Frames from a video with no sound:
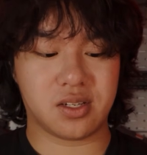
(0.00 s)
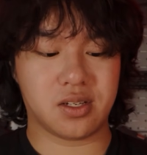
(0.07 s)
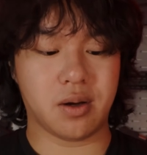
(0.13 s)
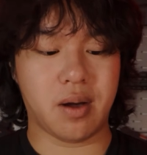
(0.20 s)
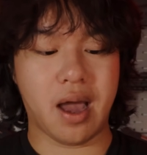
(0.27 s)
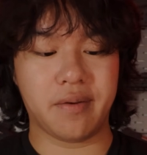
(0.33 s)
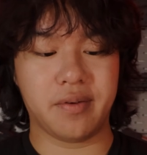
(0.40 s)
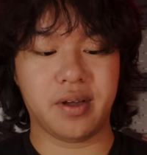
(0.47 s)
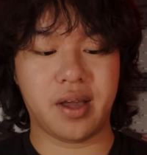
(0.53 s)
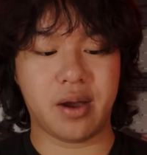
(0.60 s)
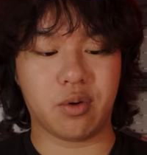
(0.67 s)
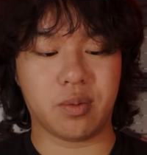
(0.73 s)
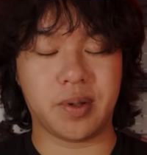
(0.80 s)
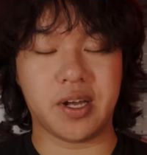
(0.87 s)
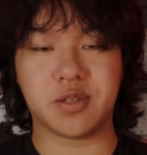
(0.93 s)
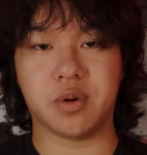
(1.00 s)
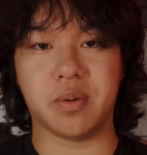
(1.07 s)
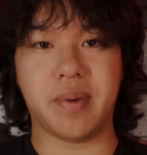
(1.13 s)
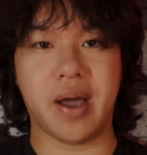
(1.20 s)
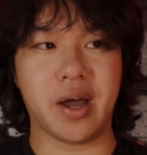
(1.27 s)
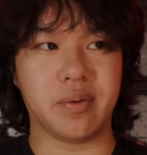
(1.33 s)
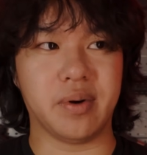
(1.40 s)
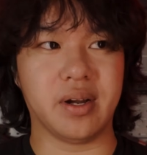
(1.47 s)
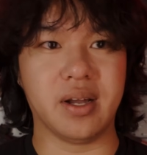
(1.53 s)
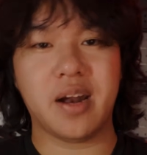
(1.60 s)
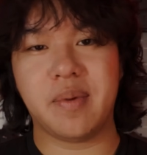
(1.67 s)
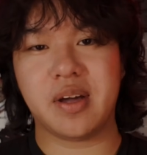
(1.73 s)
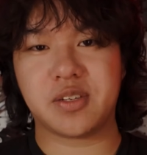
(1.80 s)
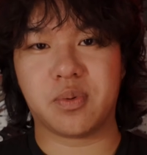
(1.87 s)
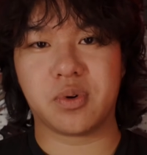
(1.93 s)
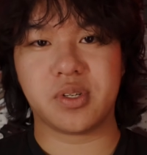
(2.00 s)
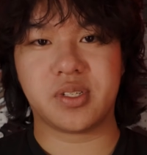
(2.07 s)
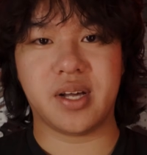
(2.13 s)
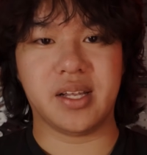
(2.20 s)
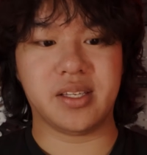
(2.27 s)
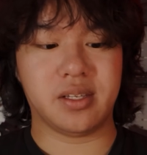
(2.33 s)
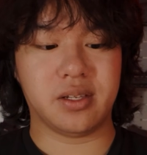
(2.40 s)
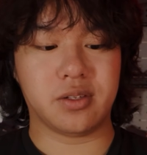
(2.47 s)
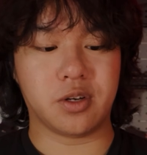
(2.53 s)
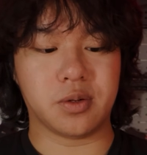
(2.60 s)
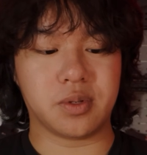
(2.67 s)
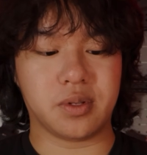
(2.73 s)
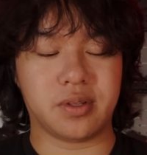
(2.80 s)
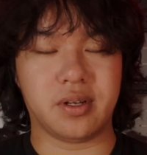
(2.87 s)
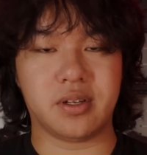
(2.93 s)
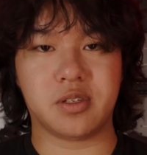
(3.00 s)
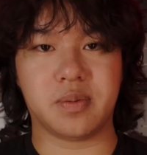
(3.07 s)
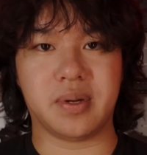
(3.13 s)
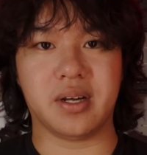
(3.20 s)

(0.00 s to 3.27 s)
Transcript: So having a replaceable battery kind of makes more sense in terms of things,